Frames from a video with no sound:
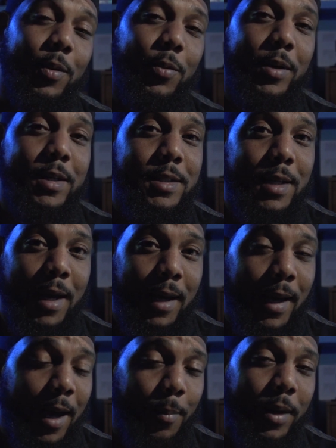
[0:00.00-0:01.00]
but once I
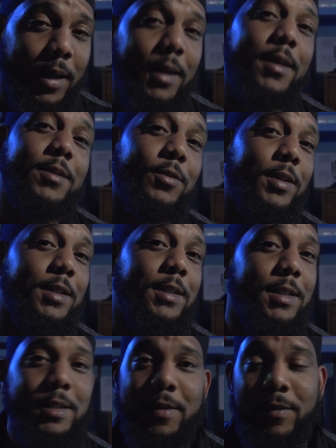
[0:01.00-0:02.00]
got my hands on the
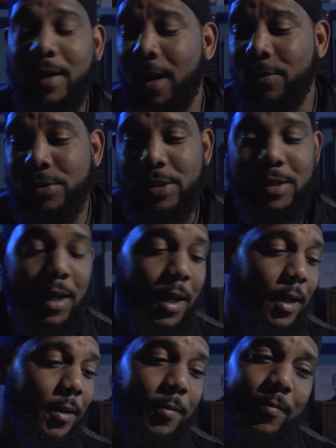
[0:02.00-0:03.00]
T7i, I was just
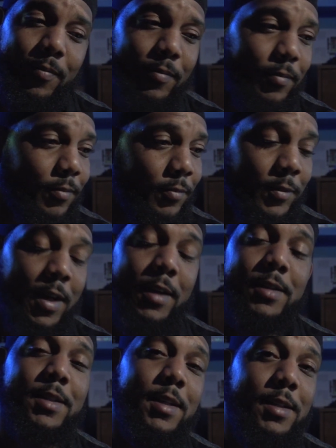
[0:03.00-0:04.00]
like, yeah, the
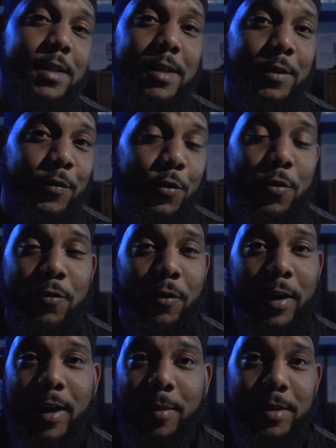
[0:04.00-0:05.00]
6D is full
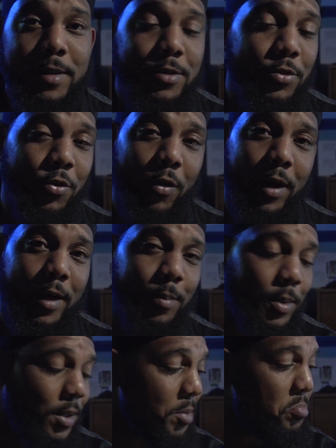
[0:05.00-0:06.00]
frame and it's great, but